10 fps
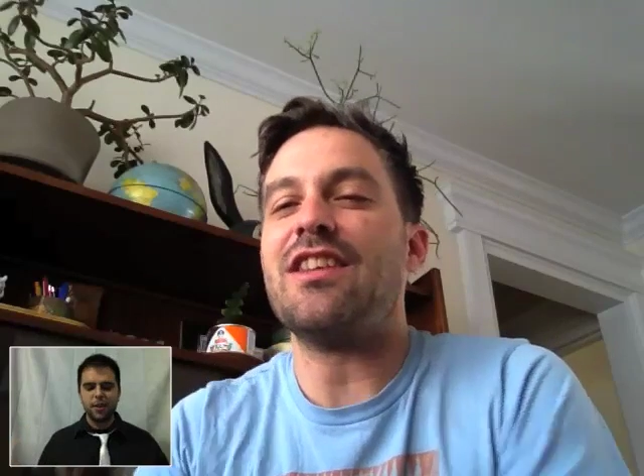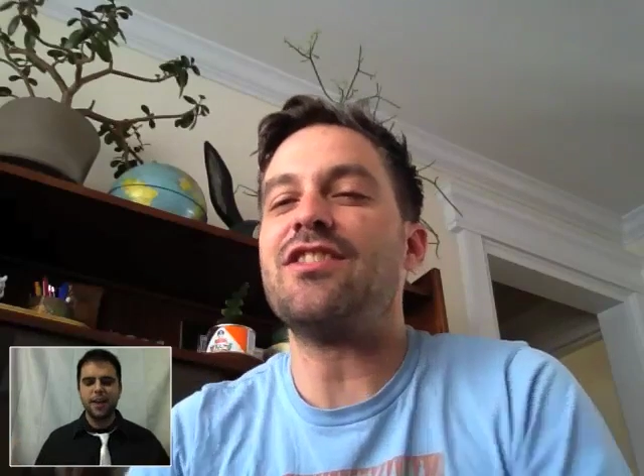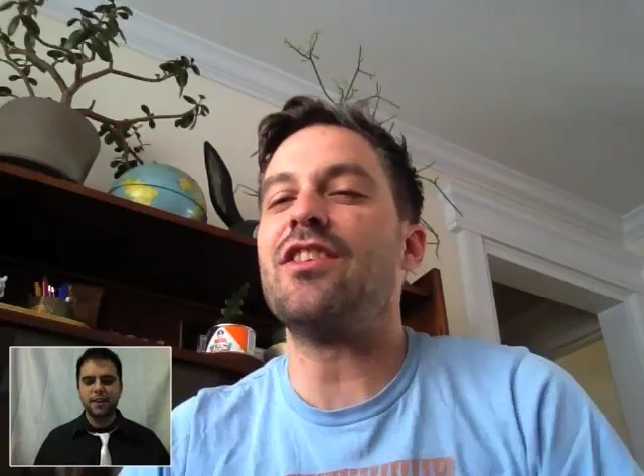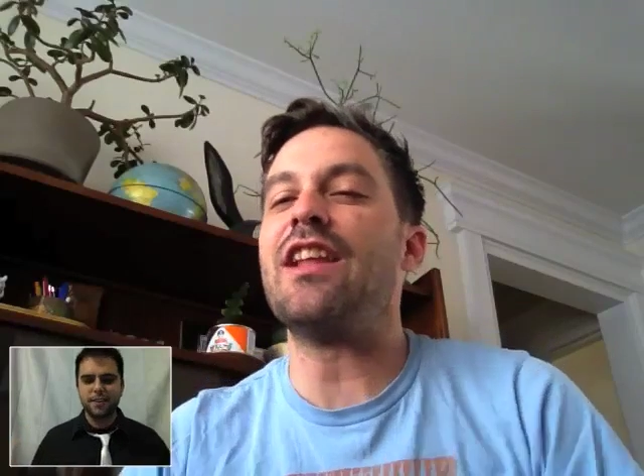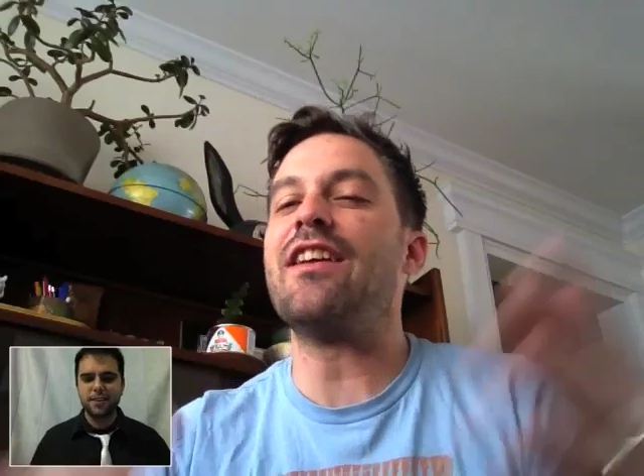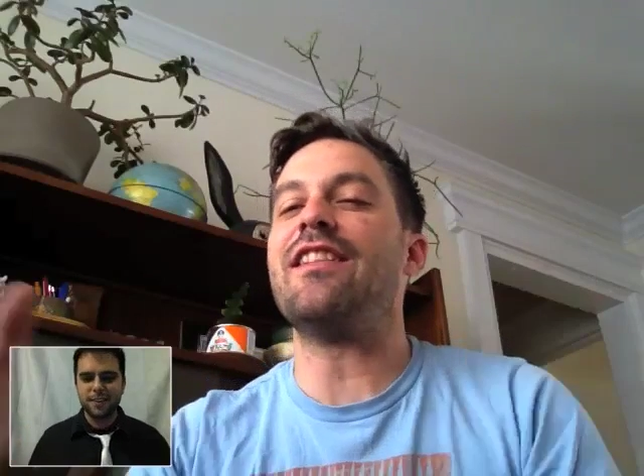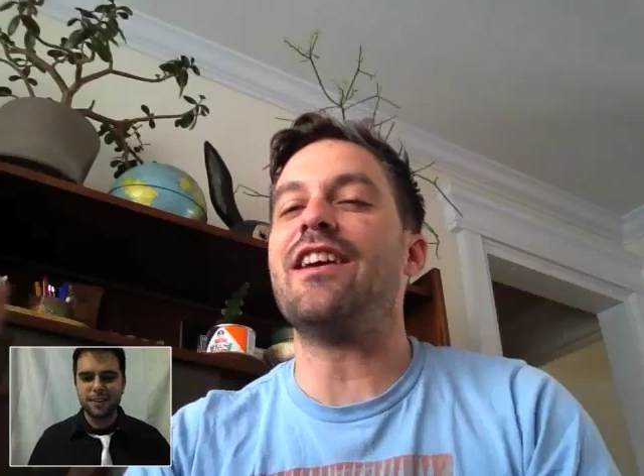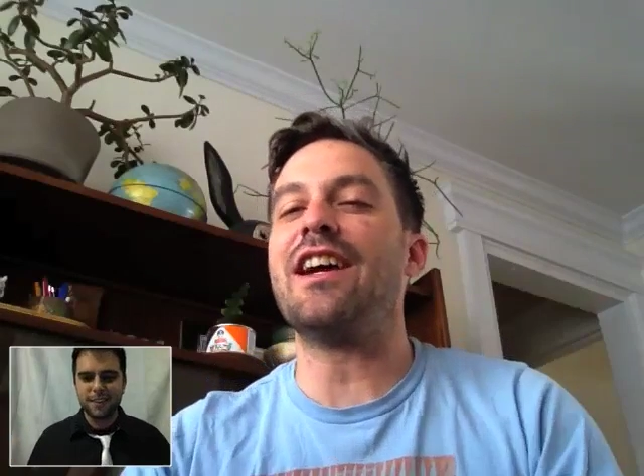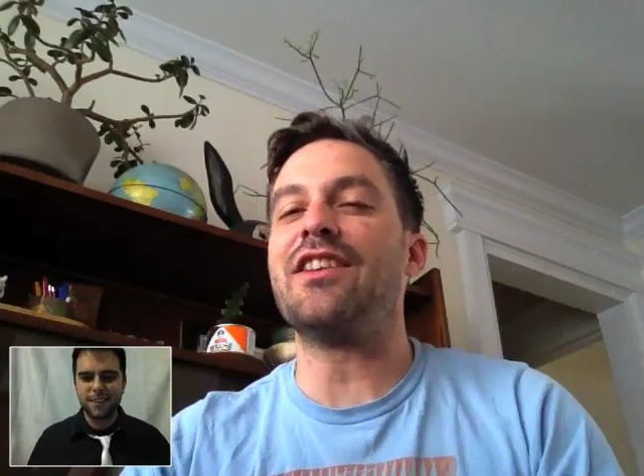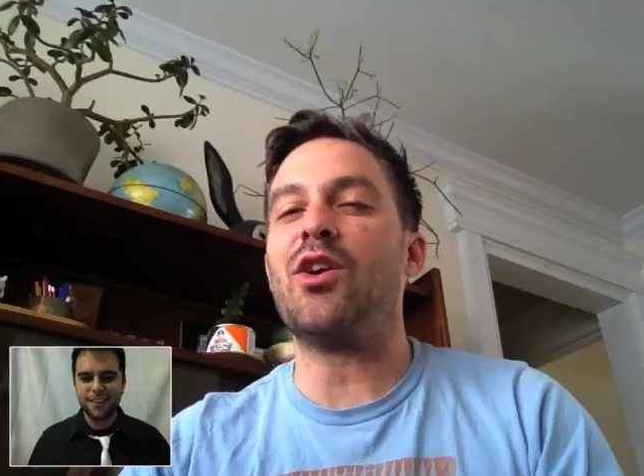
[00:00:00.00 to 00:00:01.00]
So now
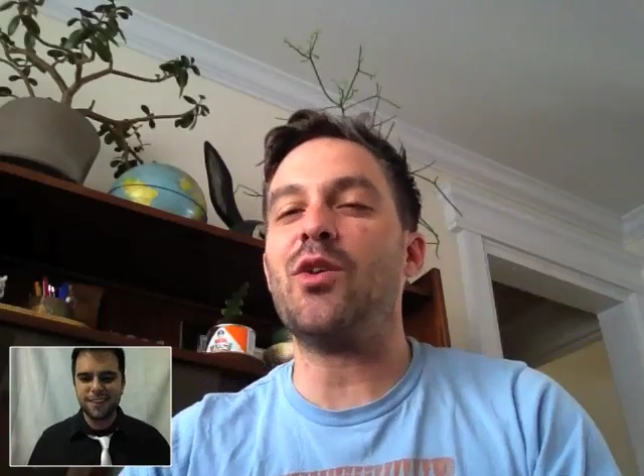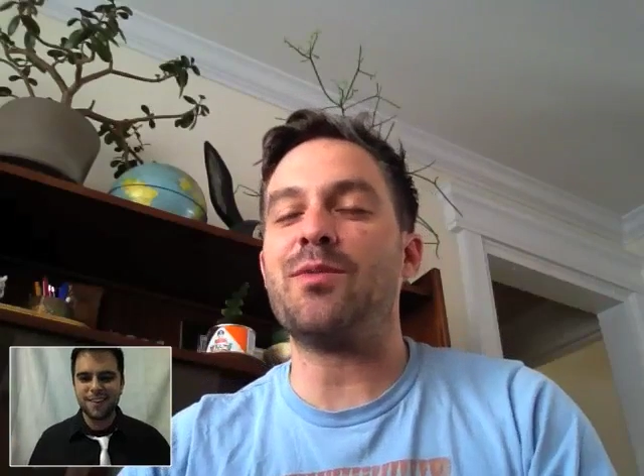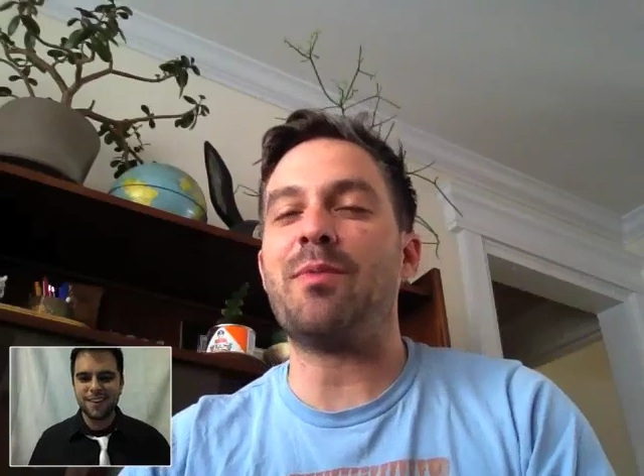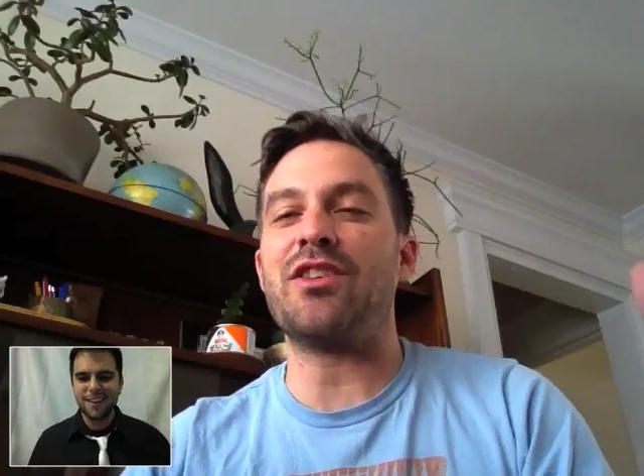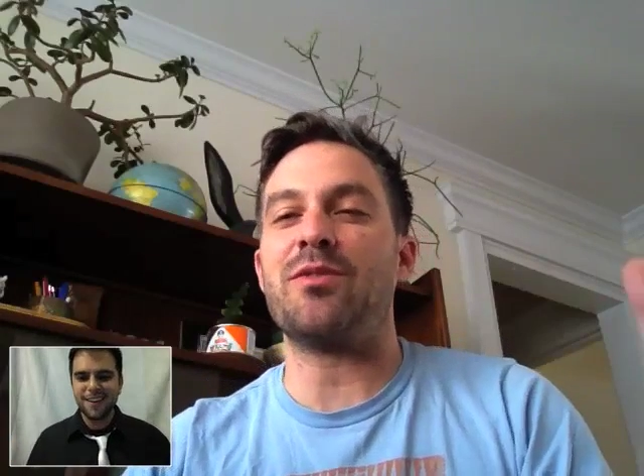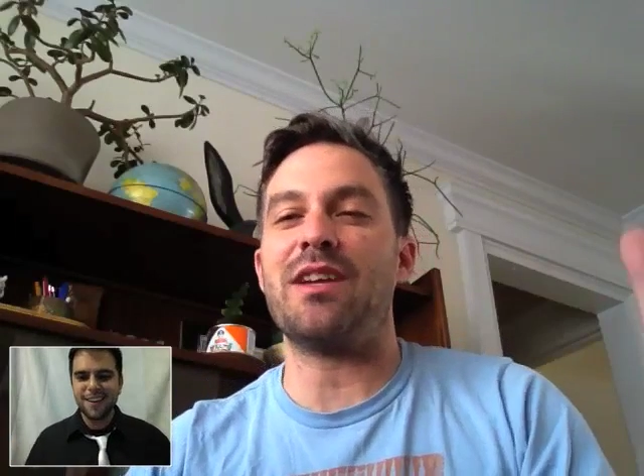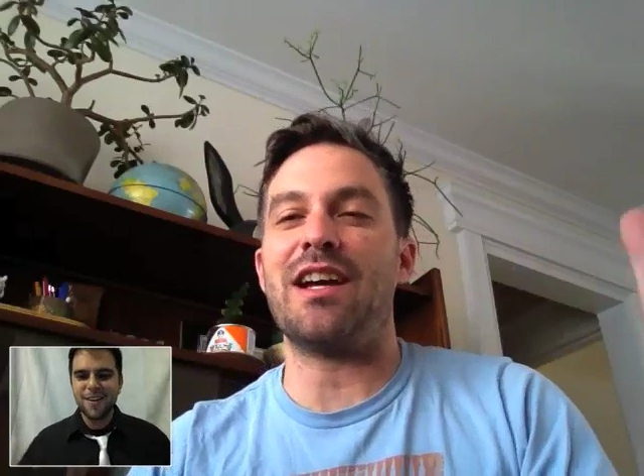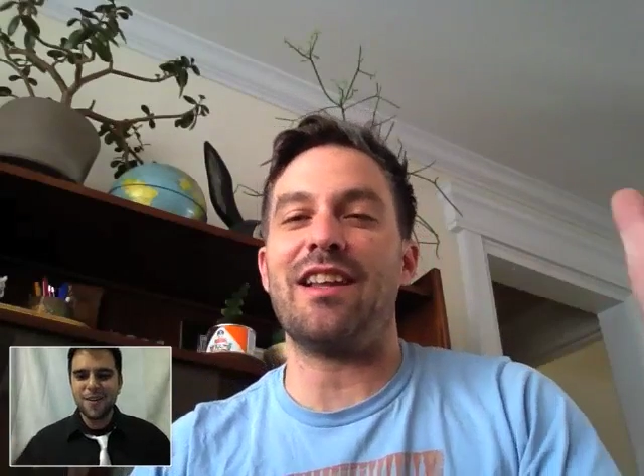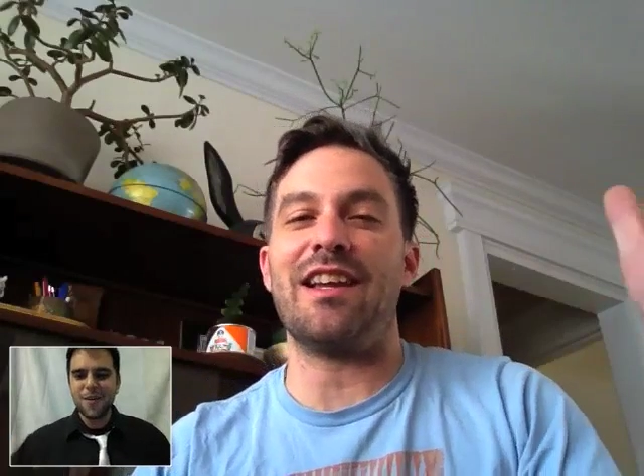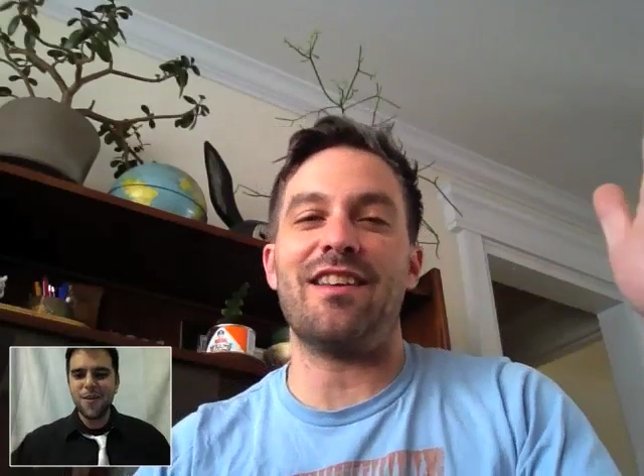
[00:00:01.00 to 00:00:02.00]
you got the whole spectrum. You
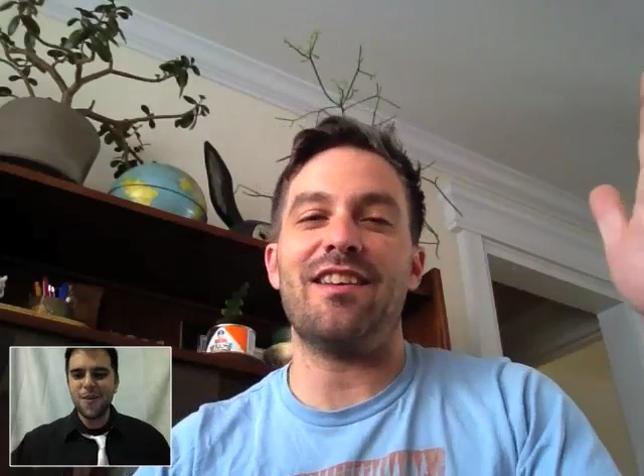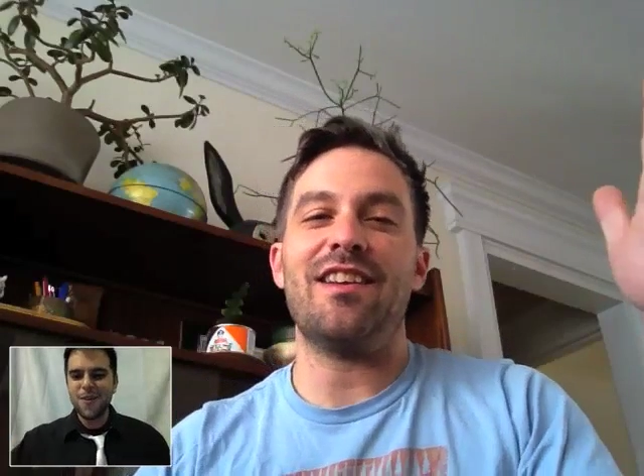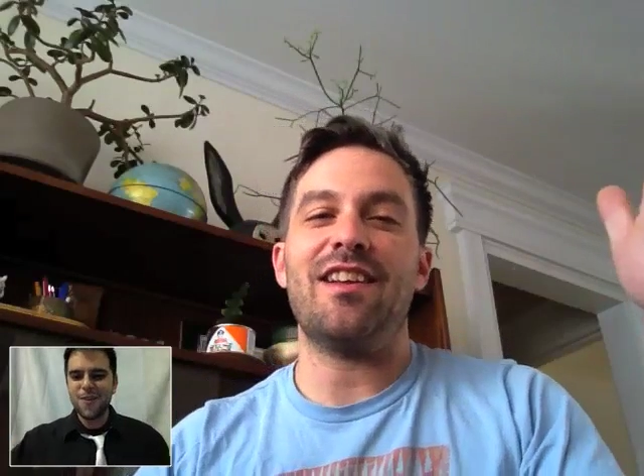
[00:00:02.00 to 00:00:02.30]
got like